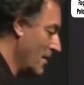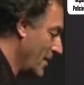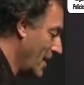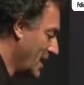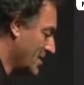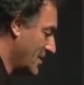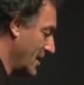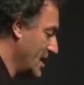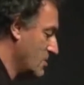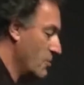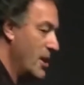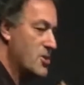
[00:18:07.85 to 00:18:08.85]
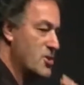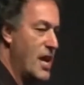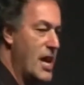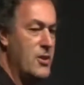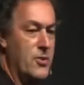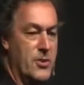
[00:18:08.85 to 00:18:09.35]
The next thing is we need
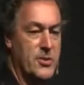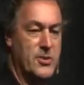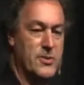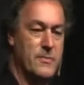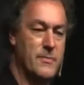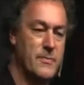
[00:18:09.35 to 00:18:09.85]
standards